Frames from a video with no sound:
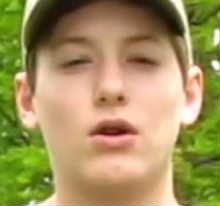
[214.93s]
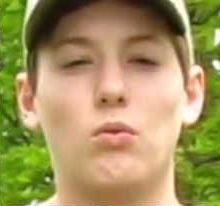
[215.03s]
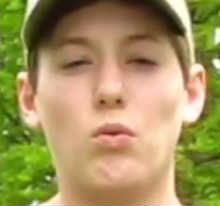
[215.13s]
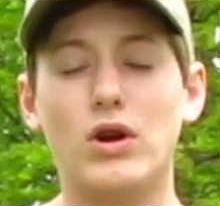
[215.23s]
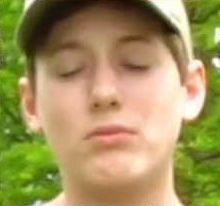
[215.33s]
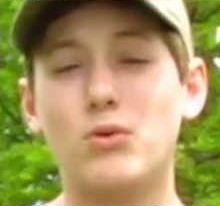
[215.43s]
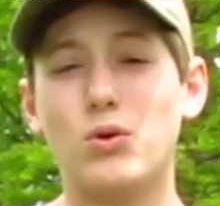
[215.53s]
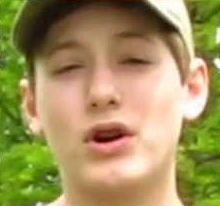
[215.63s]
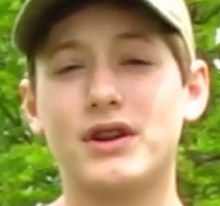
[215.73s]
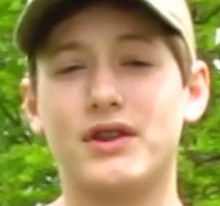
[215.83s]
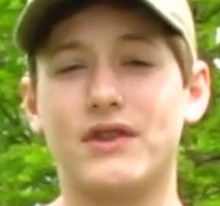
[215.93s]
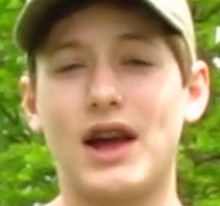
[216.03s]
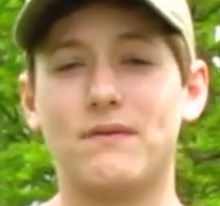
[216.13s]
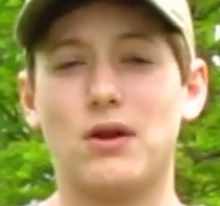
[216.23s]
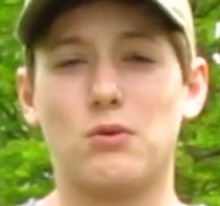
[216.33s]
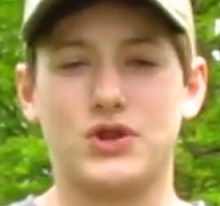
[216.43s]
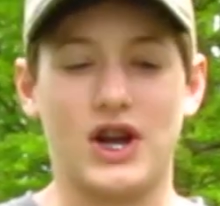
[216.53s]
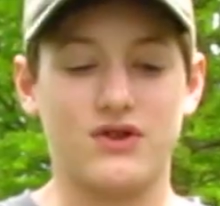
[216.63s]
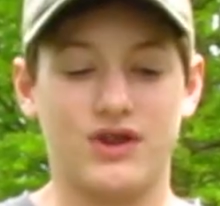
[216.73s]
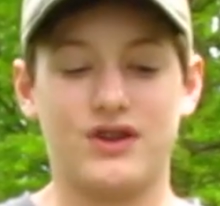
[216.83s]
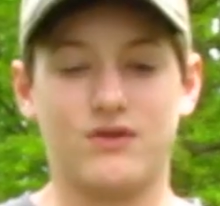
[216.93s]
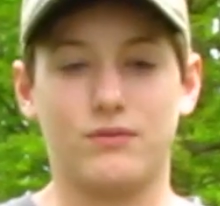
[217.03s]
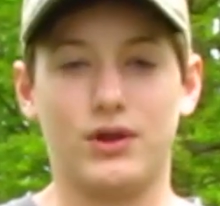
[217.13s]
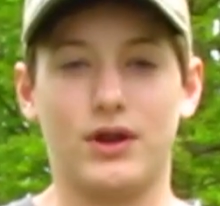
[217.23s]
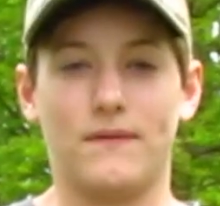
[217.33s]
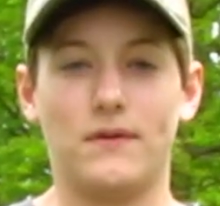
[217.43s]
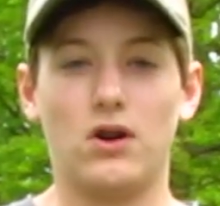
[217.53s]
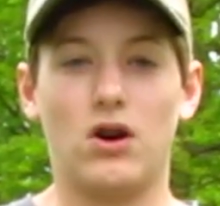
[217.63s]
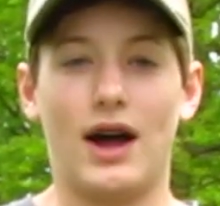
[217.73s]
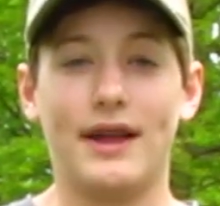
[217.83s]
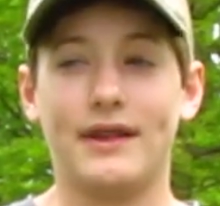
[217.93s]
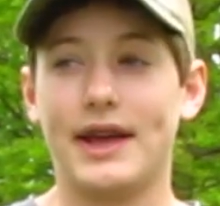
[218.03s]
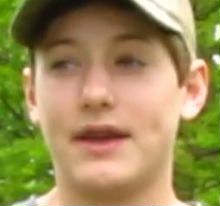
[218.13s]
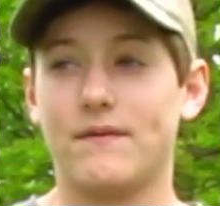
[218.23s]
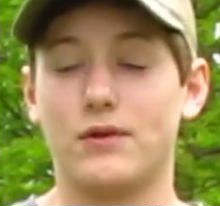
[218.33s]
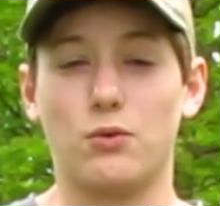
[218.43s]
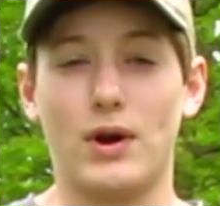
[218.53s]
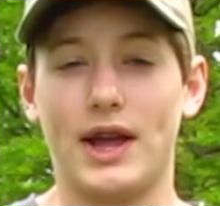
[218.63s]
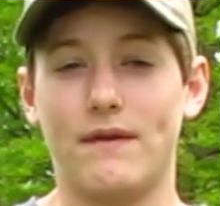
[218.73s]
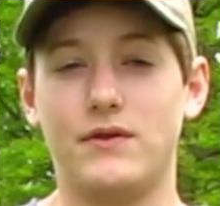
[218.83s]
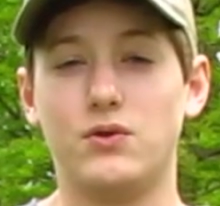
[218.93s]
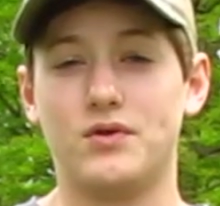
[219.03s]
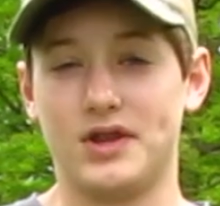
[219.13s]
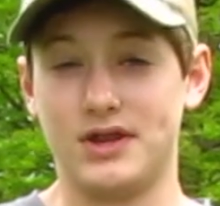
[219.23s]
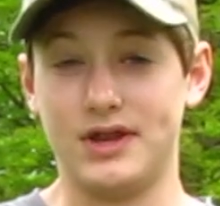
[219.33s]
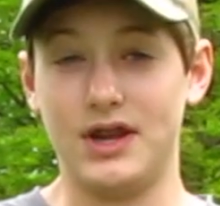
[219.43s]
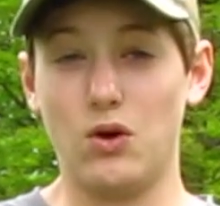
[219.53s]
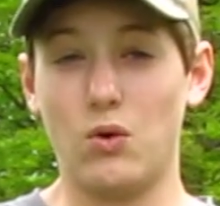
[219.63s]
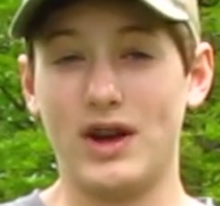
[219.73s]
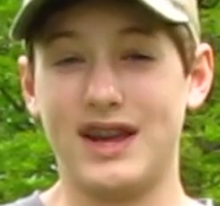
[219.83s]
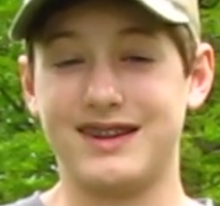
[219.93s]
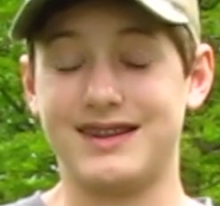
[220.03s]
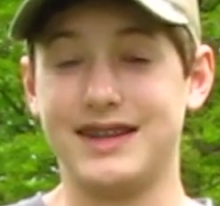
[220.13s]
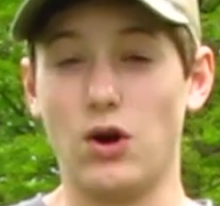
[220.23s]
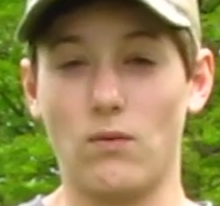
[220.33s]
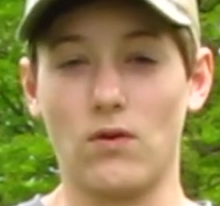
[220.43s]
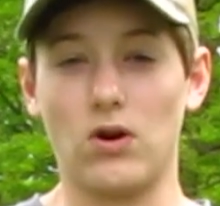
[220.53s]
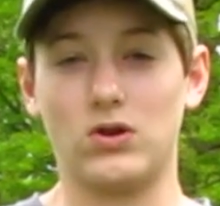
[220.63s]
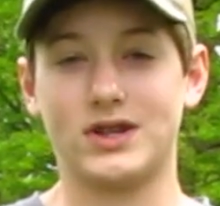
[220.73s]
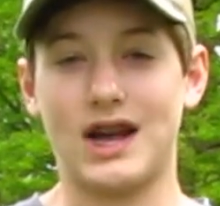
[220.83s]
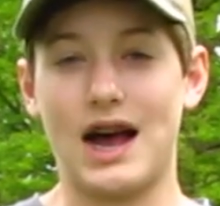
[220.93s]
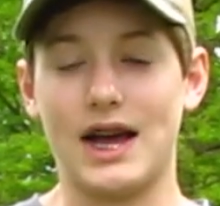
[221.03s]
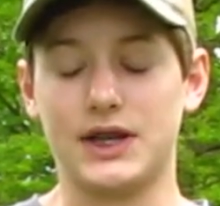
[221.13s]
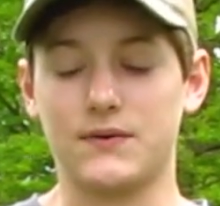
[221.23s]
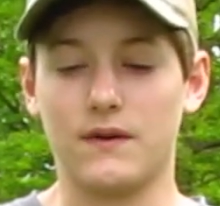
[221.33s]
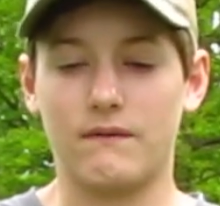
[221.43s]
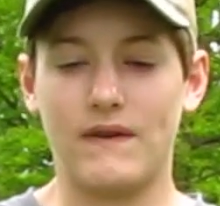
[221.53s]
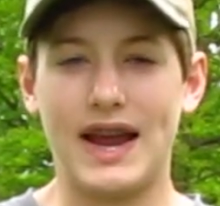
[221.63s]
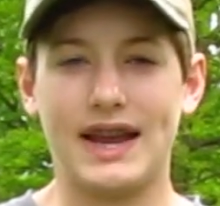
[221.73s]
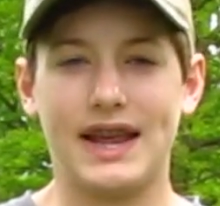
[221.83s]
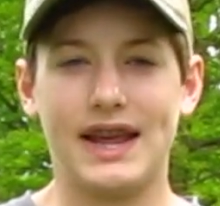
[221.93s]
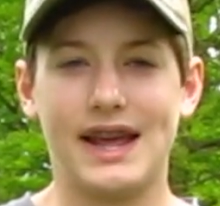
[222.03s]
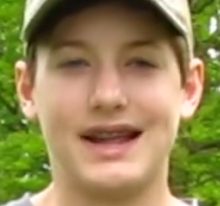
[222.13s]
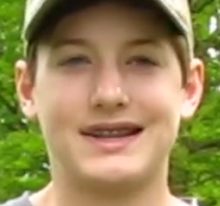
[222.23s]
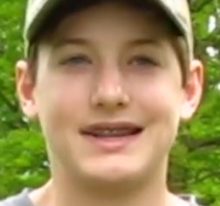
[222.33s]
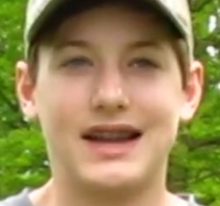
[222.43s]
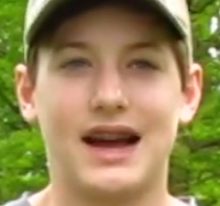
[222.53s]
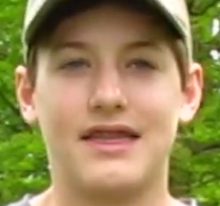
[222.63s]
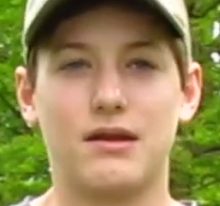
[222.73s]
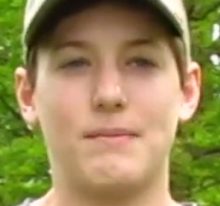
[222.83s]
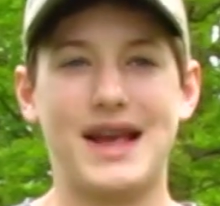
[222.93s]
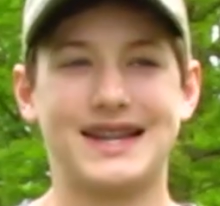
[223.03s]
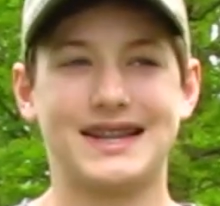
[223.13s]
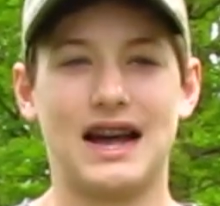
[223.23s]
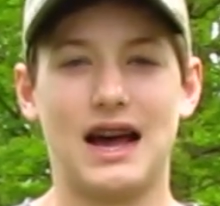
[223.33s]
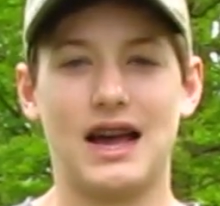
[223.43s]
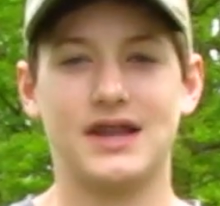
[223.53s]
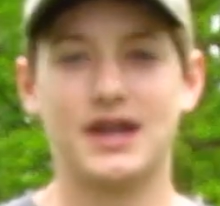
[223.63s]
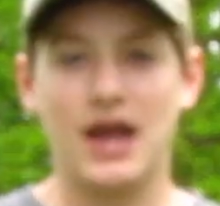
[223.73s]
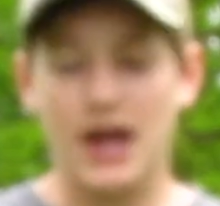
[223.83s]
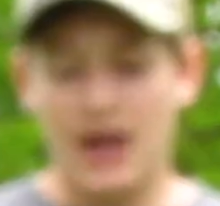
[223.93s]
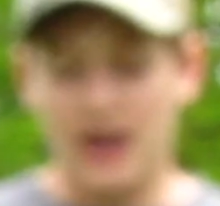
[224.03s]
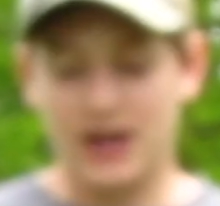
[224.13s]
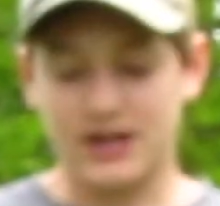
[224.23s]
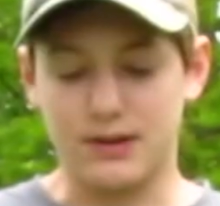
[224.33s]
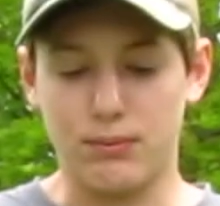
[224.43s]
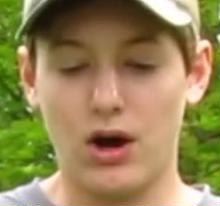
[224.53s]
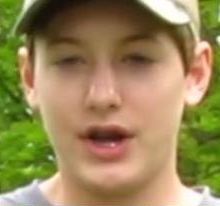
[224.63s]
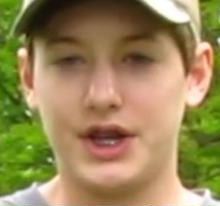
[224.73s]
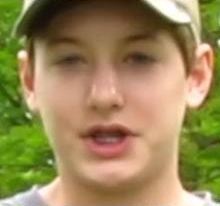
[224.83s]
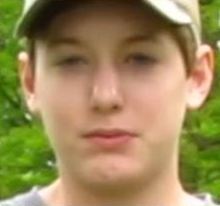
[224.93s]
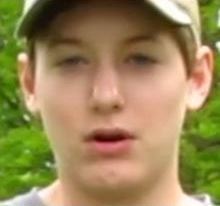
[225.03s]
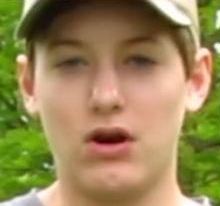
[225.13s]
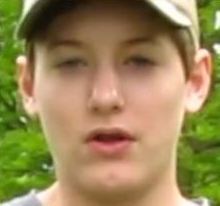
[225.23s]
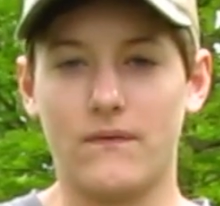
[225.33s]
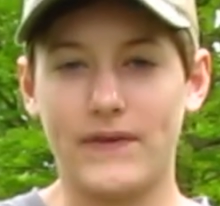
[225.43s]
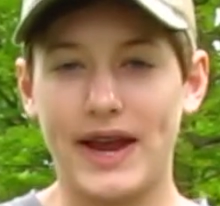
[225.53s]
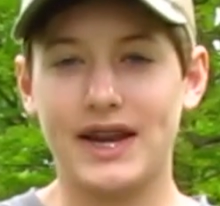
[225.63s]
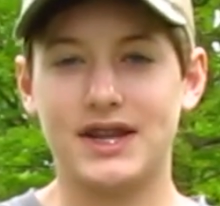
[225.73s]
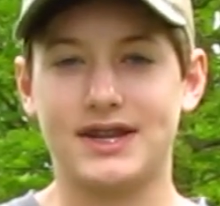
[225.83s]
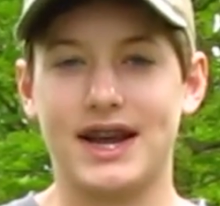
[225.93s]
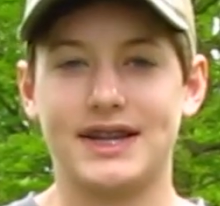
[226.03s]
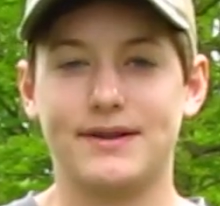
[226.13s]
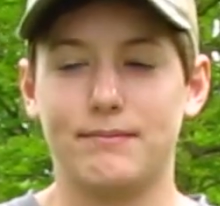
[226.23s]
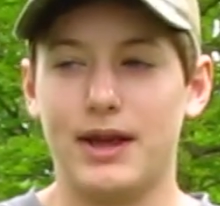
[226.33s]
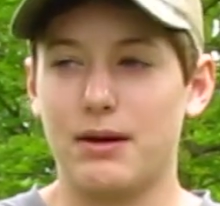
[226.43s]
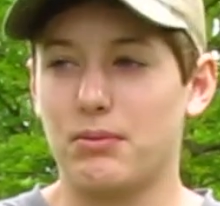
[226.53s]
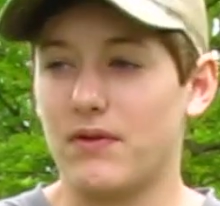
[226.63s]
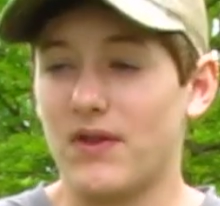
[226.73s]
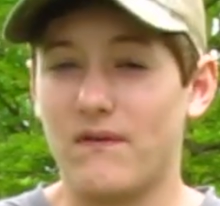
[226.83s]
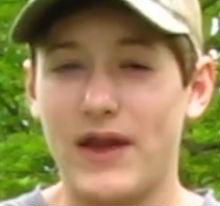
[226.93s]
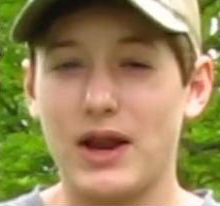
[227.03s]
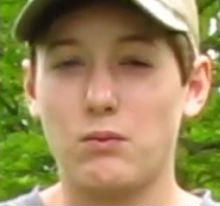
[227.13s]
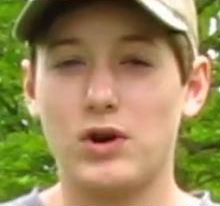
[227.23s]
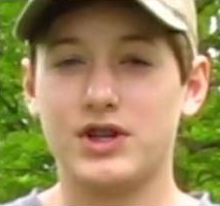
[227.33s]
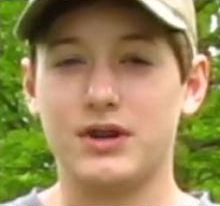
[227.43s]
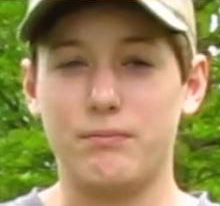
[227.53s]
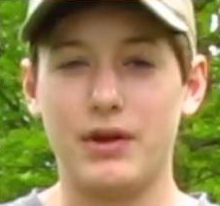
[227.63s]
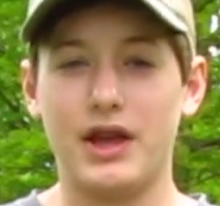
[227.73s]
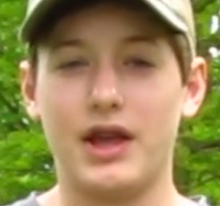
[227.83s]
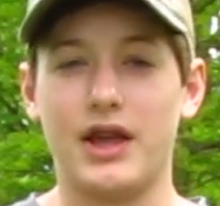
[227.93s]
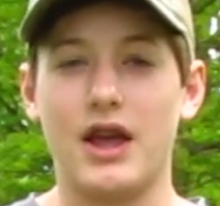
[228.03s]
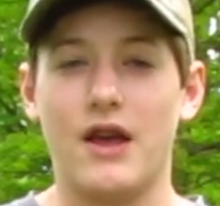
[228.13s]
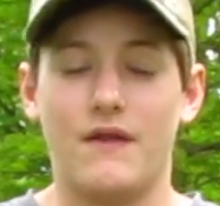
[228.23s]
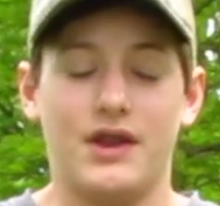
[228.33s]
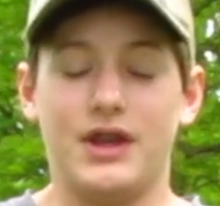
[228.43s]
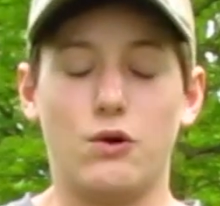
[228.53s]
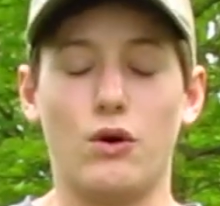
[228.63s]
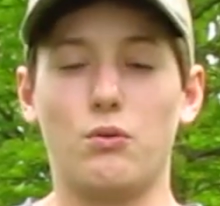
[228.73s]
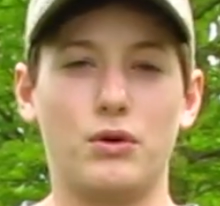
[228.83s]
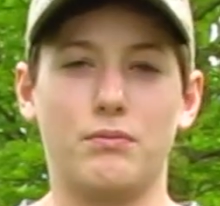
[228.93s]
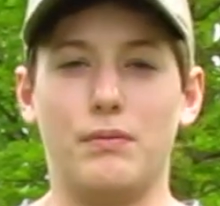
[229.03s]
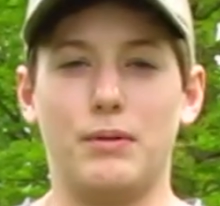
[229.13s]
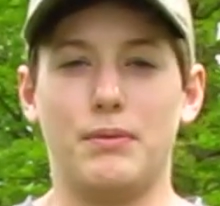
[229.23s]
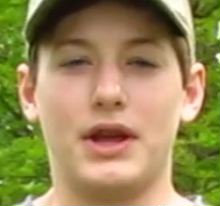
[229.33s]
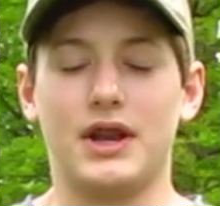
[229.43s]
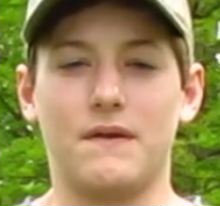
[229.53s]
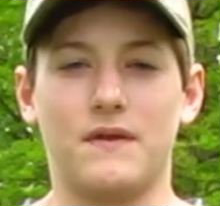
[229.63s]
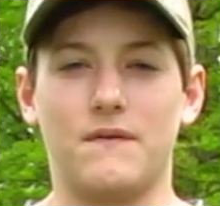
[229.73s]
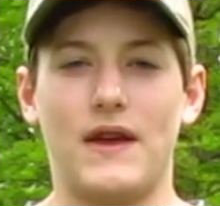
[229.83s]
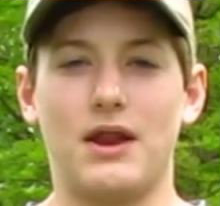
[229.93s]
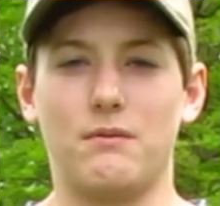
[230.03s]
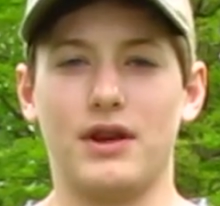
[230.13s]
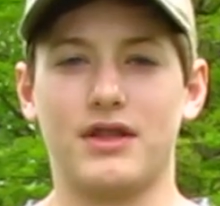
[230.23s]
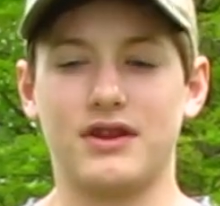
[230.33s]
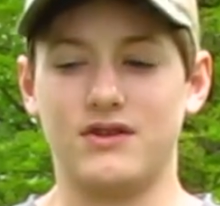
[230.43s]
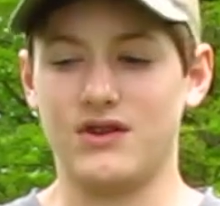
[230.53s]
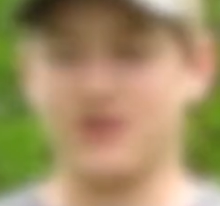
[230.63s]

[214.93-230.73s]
One more design flaw, which actually isn't really a flaw, I like it for the way I've used this decoy, is the overall size. For fanning, it's not the best size because the body's small. The fan is nice and big, but if the fan wasn't big, the decoy wouldn't be big enough to fan with because it